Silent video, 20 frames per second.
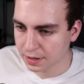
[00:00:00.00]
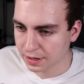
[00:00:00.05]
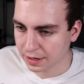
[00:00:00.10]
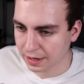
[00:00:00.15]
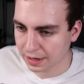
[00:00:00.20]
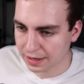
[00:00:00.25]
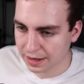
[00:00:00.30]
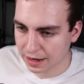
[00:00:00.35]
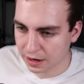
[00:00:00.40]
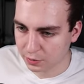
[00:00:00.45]

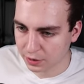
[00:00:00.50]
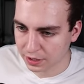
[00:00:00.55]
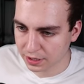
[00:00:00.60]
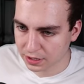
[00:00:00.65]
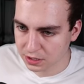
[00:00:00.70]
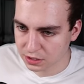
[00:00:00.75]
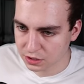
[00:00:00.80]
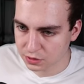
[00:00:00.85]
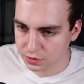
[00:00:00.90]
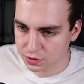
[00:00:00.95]
And now what I
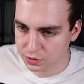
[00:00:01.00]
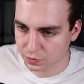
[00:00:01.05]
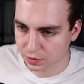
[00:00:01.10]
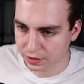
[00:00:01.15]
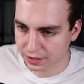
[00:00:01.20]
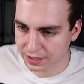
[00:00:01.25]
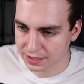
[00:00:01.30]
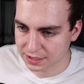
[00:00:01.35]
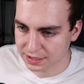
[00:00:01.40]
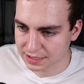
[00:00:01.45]
can do is, well, I
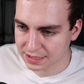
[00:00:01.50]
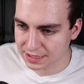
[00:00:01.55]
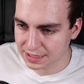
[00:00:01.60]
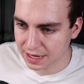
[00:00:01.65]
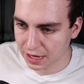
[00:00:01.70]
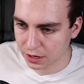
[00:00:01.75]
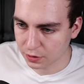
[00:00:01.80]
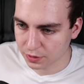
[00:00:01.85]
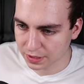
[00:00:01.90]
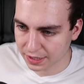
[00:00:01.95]
can see
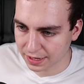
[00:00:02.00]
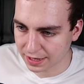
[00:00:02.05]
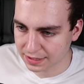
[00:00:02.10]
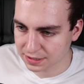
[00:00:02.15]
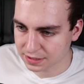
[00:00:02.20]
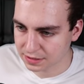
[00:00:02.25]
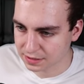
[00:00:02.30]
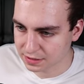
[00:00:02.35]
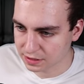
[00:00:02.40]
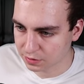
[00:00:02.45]
out get
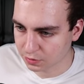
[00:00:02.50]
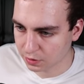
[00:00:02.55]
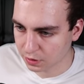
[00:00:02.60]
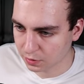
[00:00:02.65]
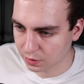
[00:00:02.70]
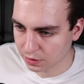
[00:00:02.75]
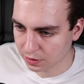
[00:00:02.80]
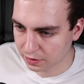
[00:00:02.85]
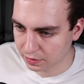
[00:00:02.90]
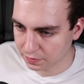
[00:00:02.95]
0
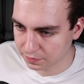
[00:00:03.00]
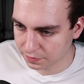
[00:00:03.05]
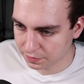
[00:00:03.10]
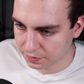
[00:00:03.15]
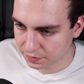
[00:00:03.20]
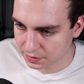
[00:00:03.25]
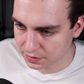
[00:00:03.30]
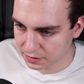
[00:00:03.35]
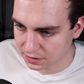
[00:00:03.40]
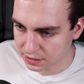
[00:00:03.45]
of
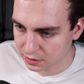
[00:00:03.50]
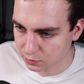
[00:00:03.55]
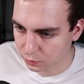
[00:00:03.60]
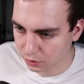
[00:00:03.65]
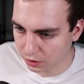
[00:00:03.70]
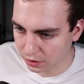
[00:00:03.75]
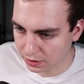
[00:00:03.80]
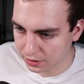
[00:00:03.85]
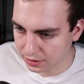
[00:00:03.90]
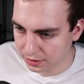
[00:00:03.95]

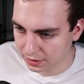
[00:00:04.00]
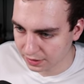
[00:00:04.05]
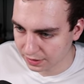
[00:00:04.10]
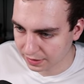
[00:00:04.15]
T1,